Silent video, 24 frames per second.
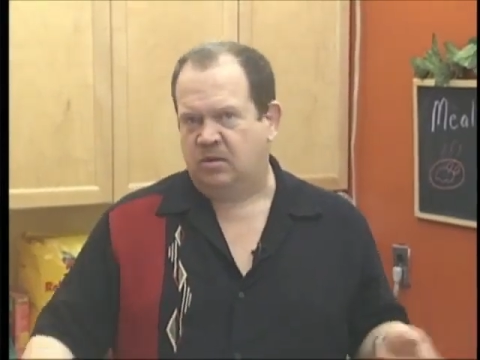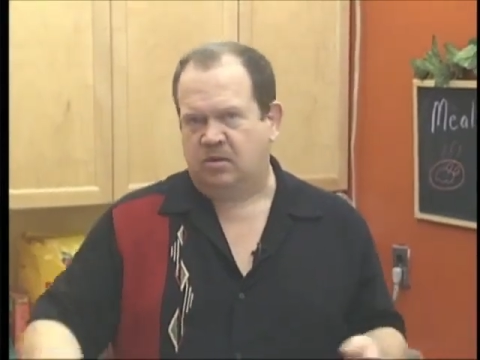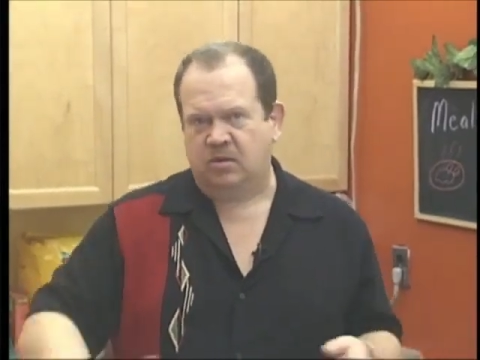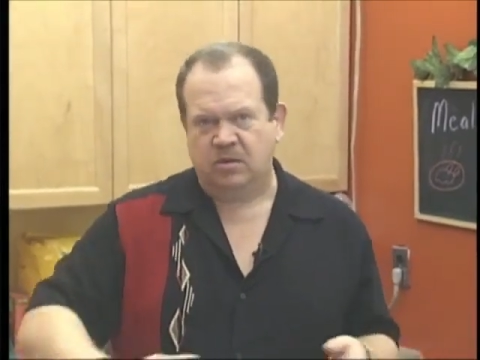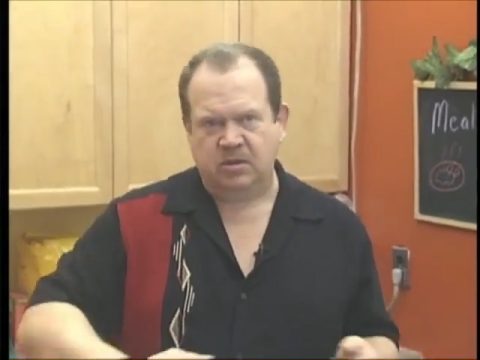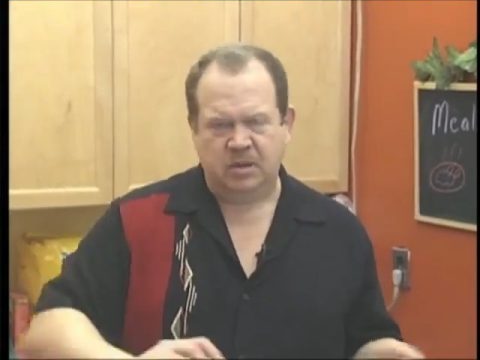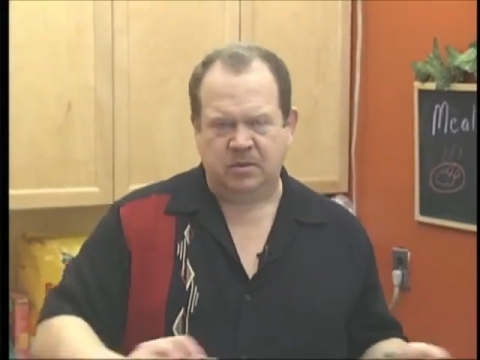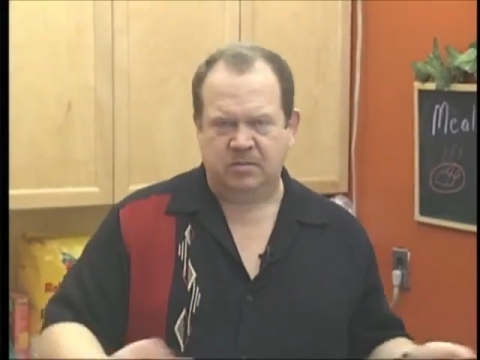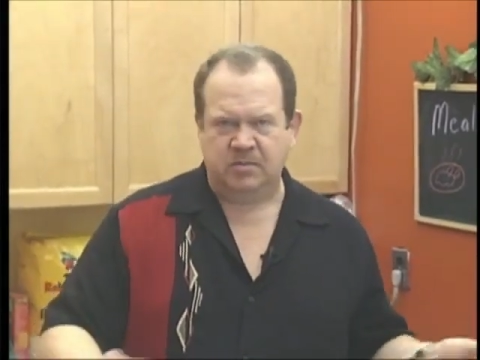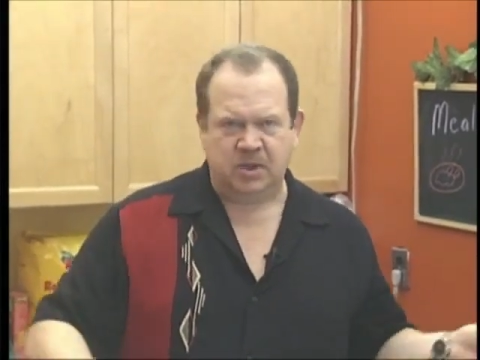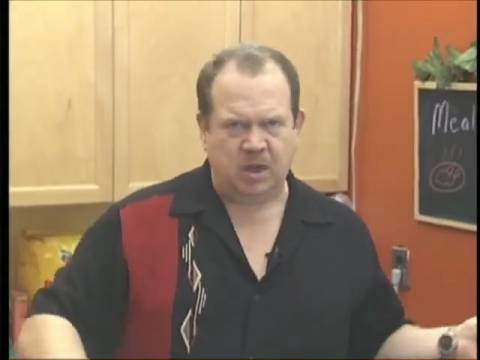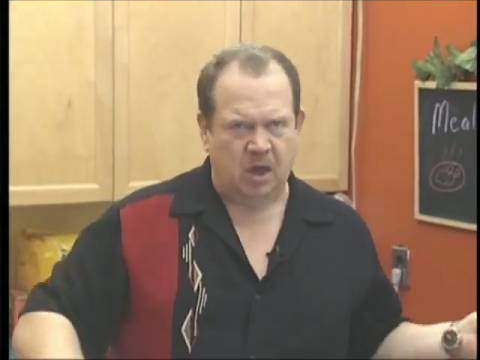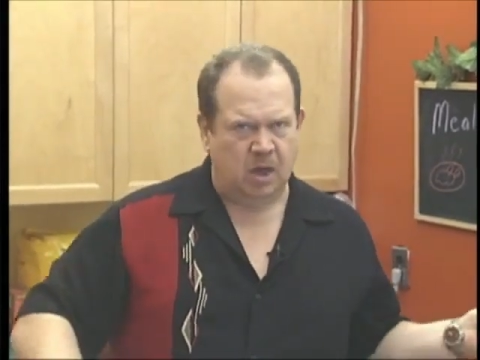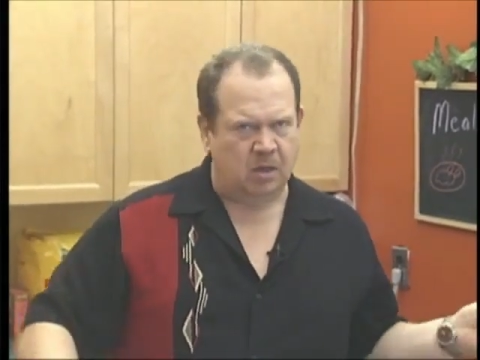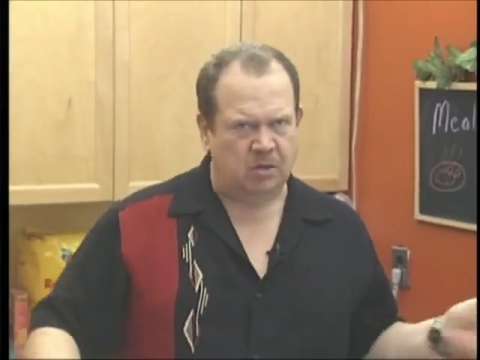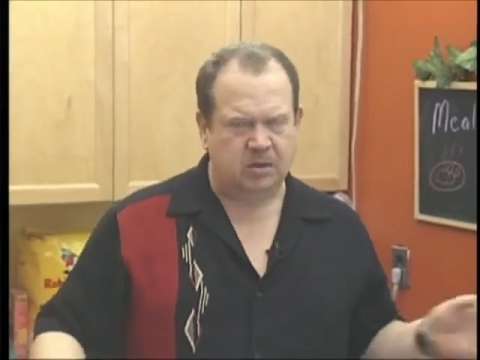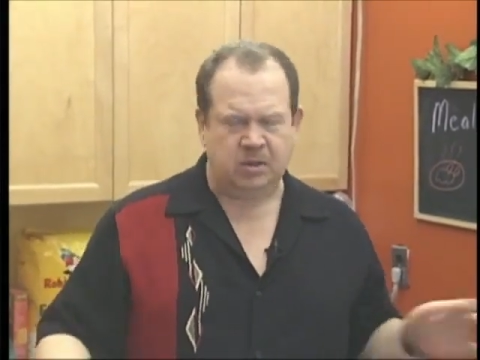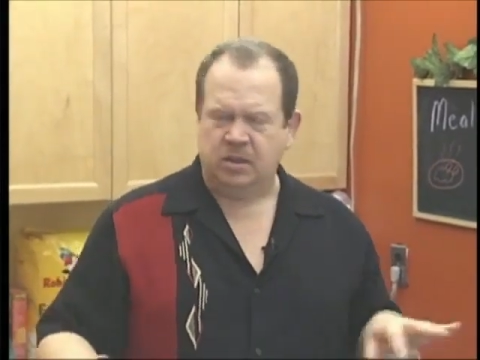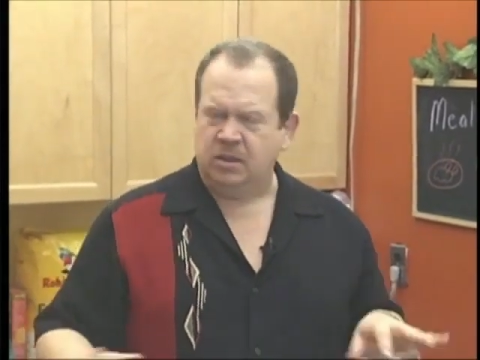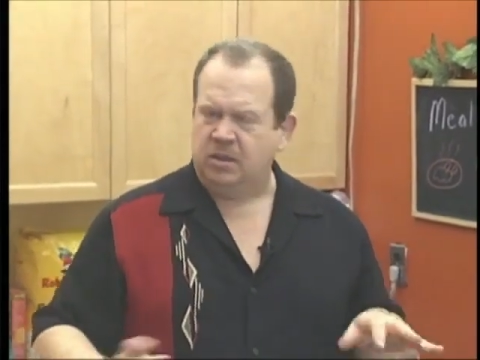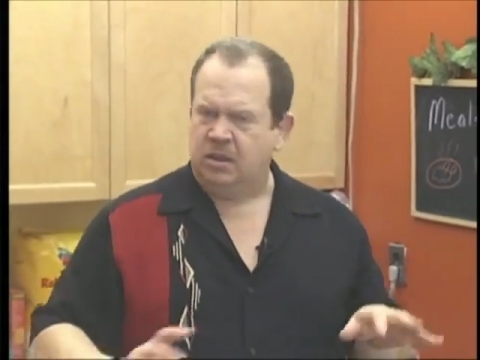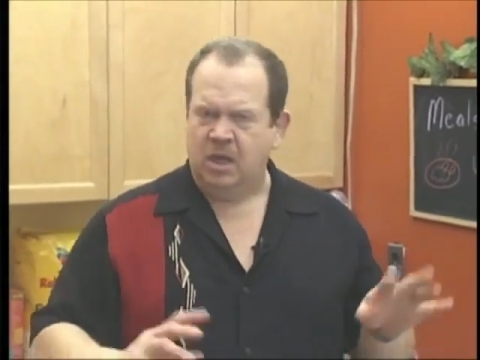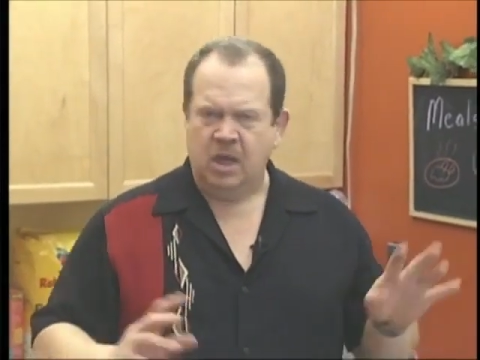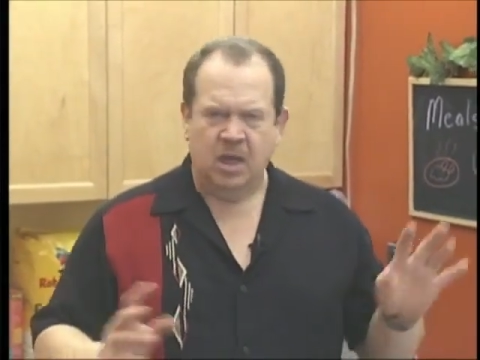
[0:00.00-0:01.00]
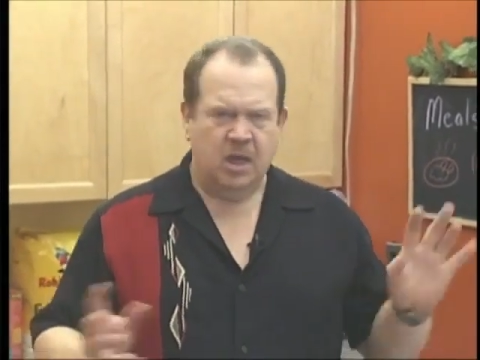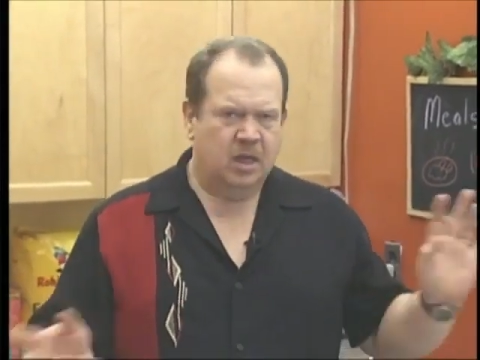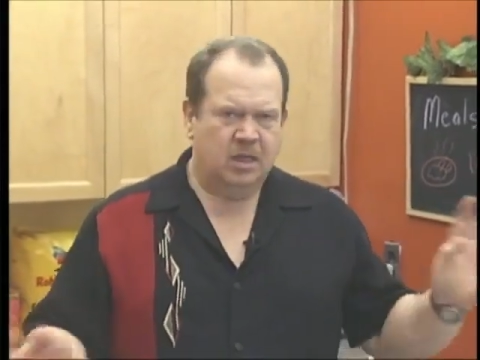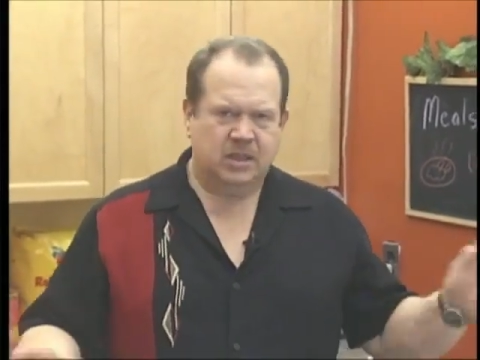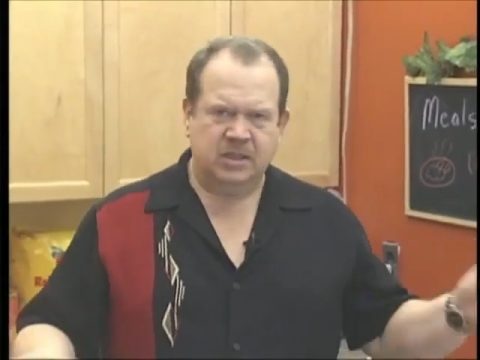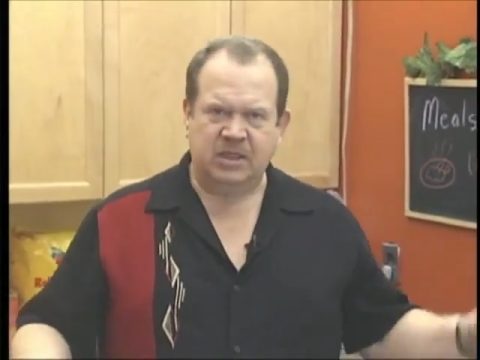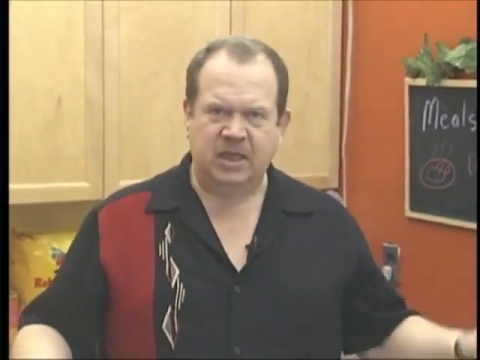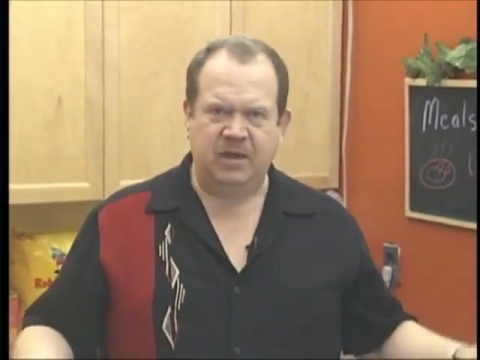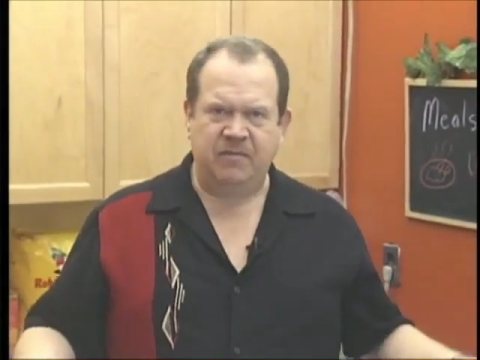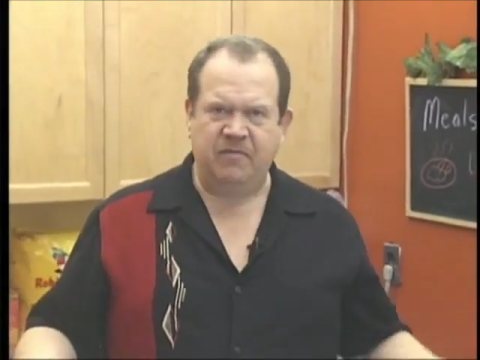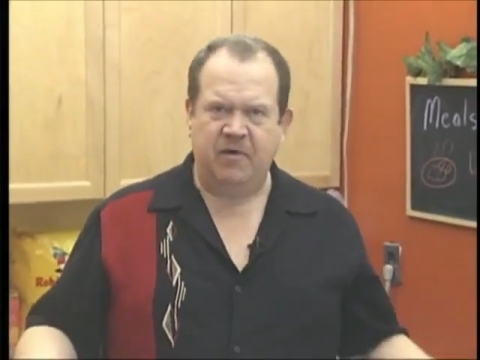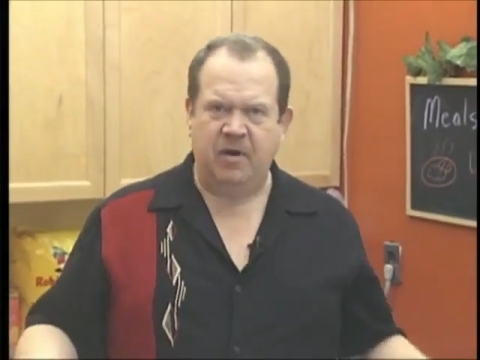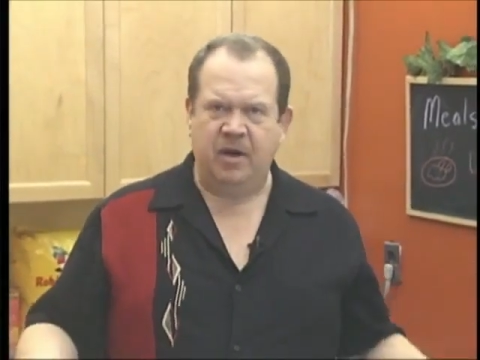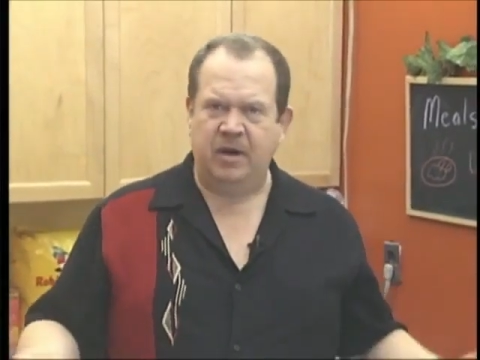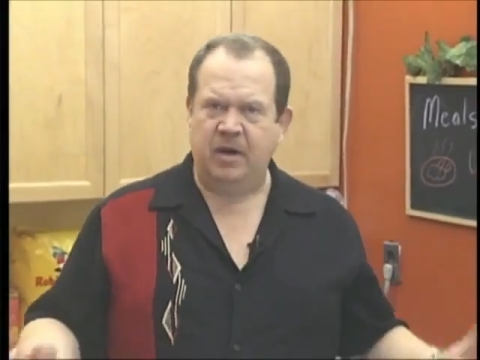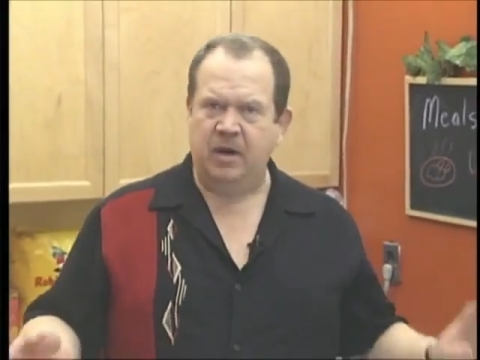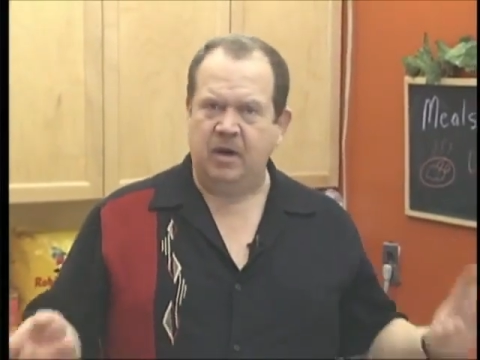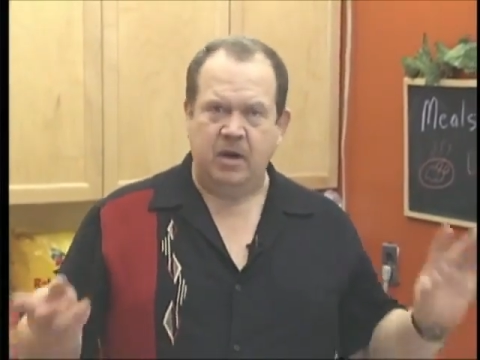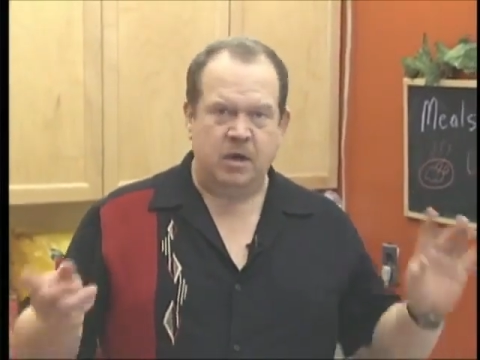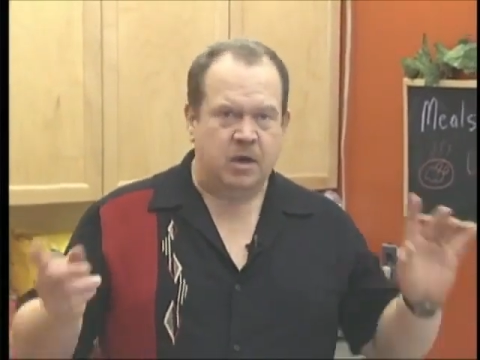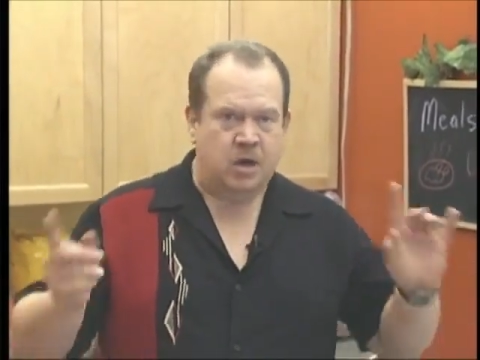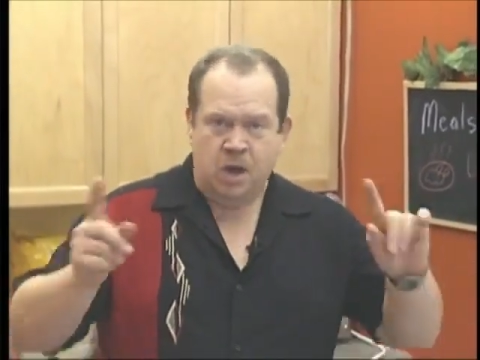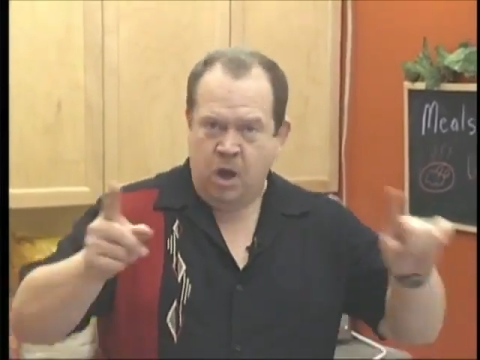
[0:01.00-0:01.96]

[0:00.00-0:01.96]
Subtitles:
and throw some salt and stuff on it.